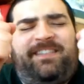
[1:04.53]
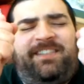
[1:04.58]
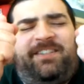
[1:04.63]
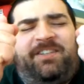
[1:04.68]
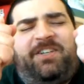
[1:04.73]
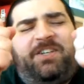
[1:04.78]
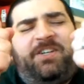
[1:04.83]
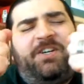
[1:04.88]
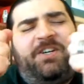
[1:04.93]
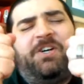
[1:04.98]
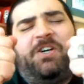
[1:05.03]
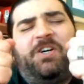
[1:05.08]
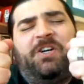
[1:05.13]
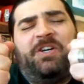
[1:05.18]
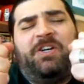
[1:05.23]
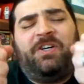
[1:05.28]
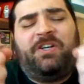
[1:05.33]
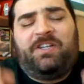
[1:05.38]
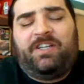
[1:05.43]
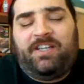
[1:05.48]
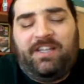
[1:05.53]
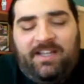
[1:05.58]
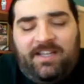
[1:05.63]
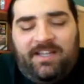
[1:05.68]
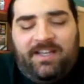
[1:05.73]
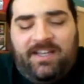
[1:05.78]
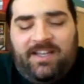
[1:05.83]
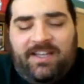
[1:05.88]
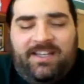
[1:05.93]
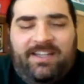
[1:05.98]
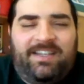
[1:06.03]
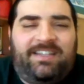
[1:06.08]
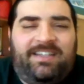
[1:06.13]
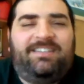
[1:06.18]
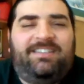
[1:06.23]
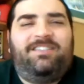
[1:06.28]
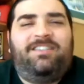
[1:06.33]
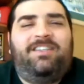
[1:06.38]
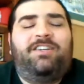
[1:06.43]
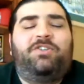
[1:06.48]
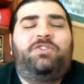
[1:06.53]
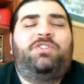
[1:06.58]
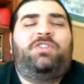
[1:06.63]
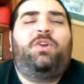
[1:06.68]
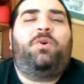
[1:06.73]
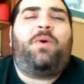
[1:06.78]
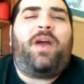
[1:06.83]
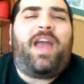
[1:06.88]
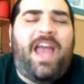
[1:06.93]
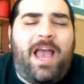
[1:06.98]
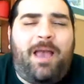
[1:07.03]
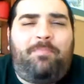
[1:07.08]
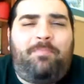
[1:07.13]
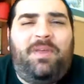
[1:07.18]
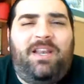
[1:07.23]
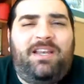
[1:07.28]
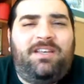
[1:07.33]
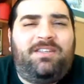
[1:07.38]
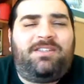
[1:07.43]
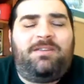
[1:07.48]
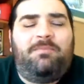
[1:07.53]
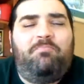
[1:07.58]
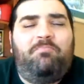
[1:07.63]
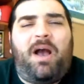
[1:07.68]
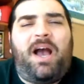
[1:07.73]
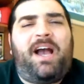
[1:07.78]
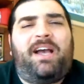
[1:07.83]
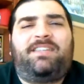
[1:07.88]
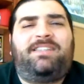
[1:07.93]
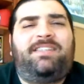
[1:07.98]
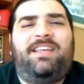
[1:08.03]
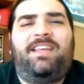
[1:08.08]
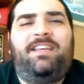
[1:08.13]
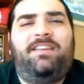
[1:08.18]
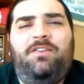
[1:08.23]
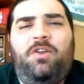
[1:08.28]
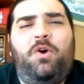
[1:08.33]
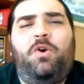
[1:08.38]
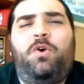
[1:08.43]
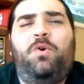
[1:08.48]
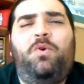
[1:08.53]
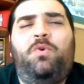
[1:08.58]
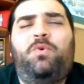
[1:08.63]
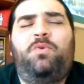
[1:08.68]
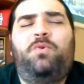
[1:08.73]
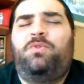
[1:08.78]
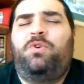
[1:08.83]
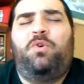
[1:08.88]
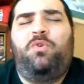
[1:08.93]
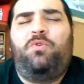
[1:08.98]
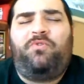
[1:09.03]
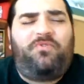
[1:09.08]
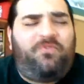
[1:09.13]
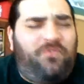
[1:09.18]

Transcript: ah, there's no happiness in boxing. No, no